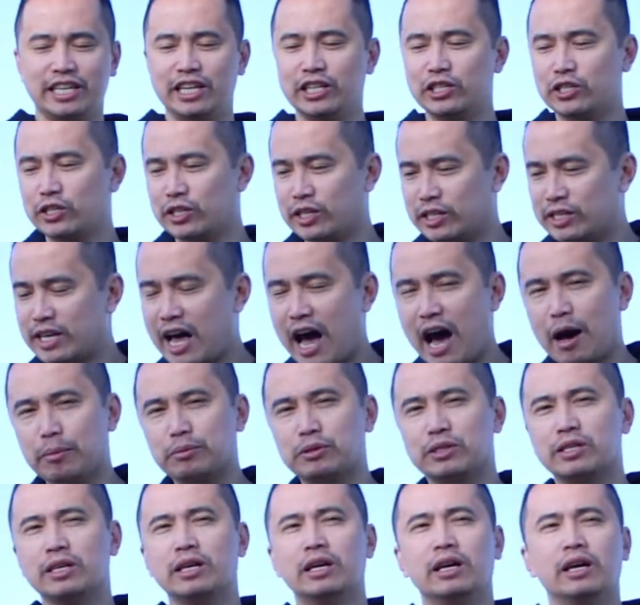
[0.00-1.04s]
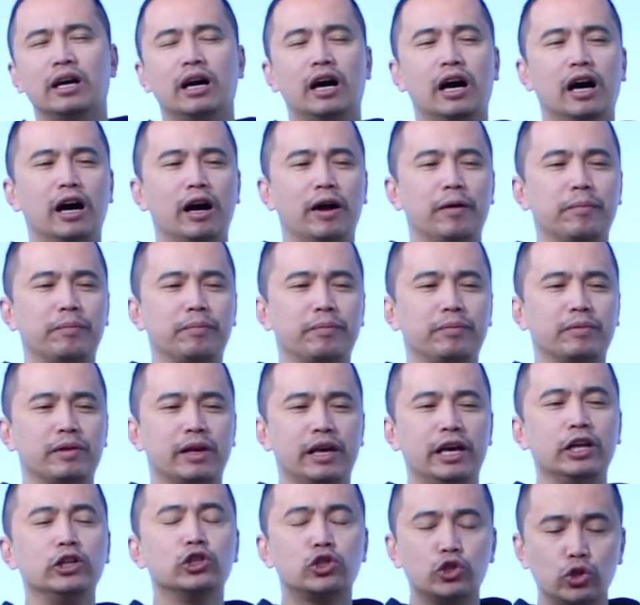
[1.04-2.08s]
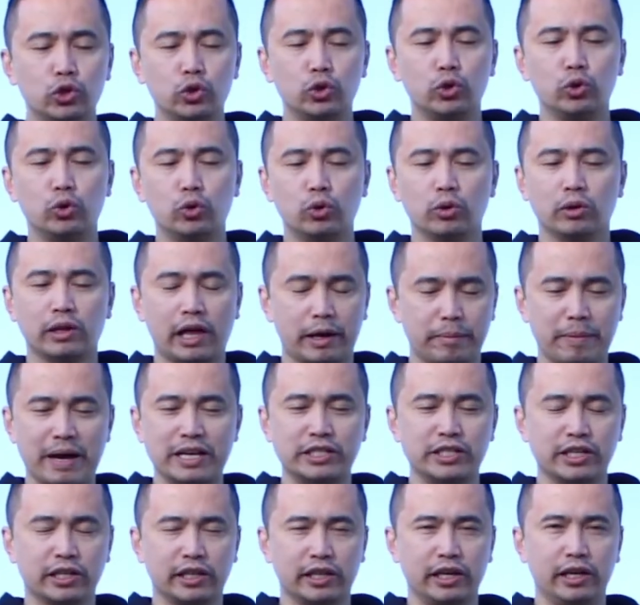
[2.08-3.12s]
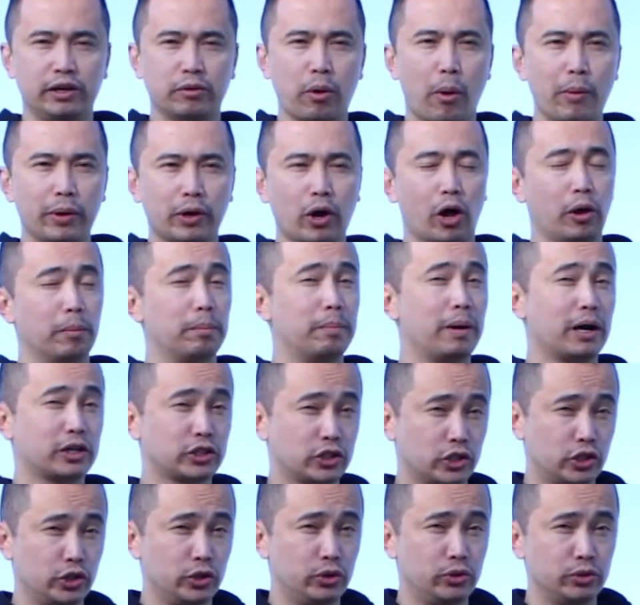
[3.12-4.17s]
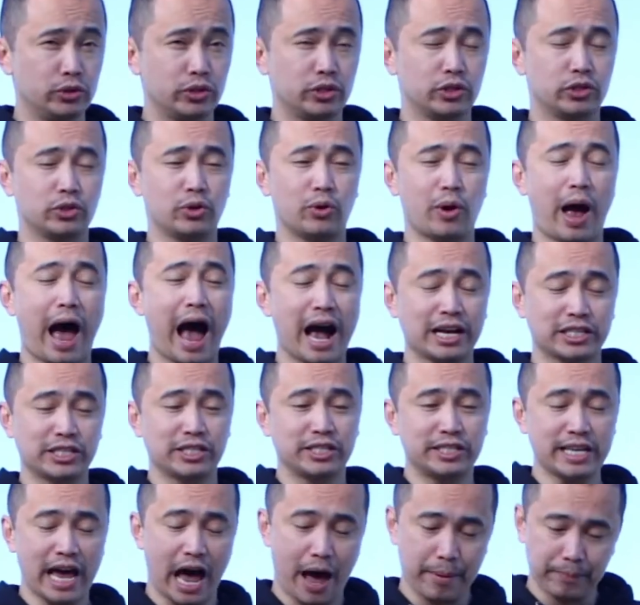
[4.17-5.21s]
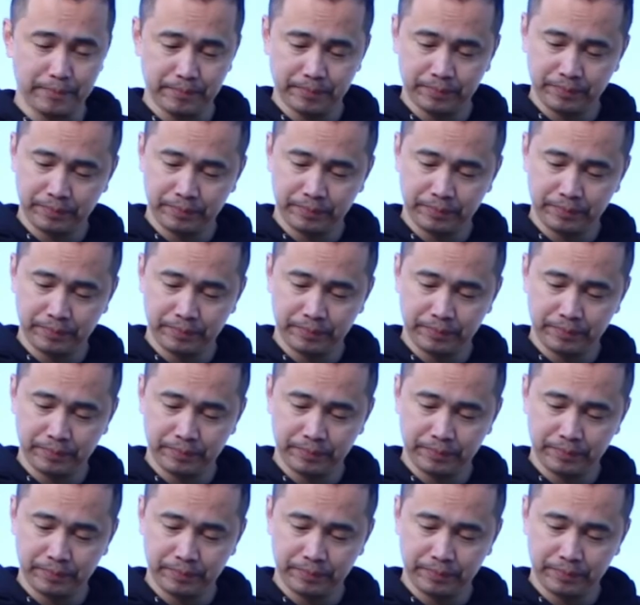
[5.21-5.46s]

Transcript: into the taps, into like basically what we call bucks twos, so accent tap.